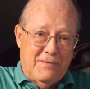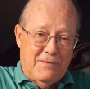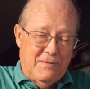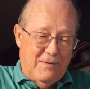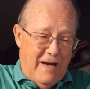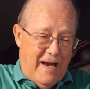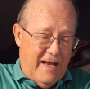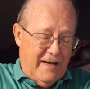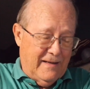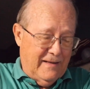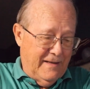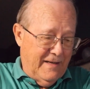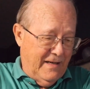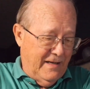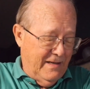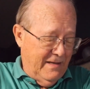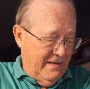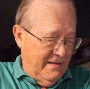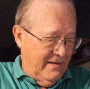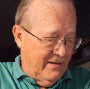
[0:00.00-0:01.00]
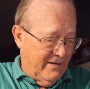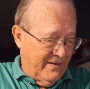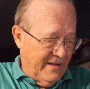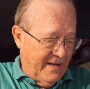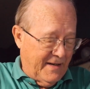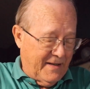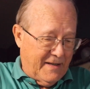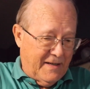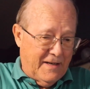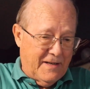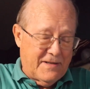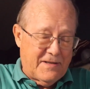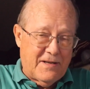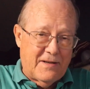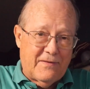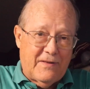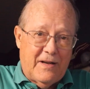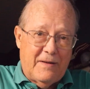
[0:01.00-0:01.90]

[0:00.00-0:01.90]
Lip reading: rattling it and all that kind of stuff,